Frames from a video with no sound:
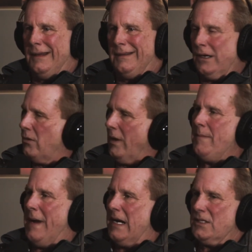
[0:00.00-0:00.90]
the
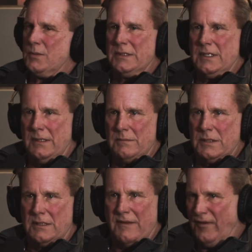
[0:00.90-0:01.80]
great management
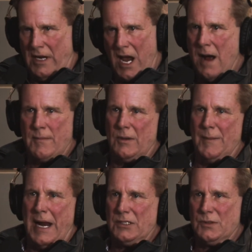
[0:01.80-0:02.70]
teams, the phenomenal
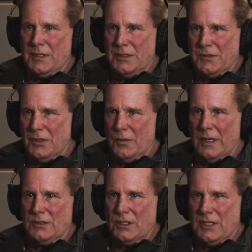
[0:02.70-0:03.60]
management teams, are the
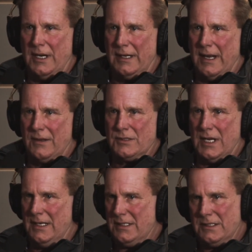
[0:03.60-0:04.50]
ones that say together and
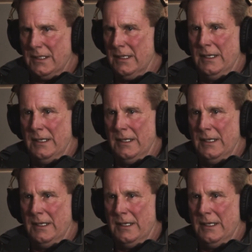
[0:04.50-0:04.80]
say, listen,